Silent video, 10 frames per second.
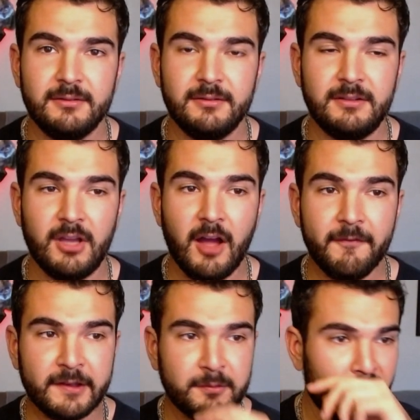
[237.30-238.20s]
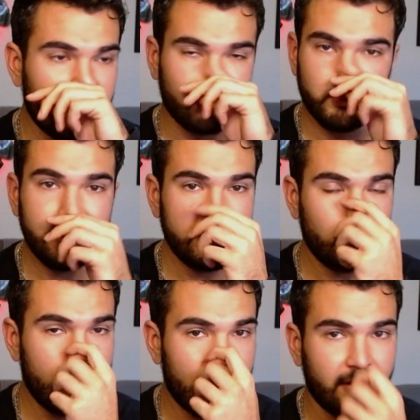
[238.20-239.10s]
The offense blocked really
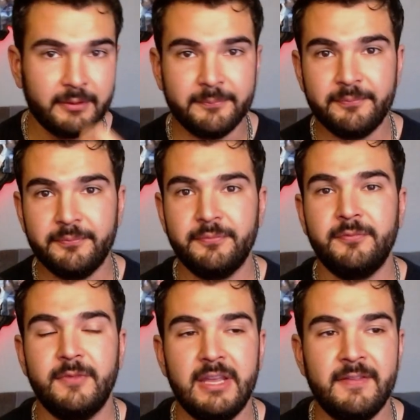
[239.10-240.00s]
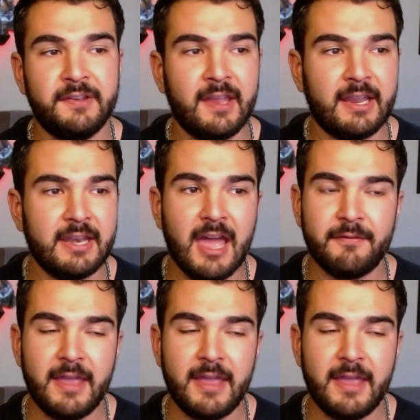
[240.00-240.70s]
well in the second half.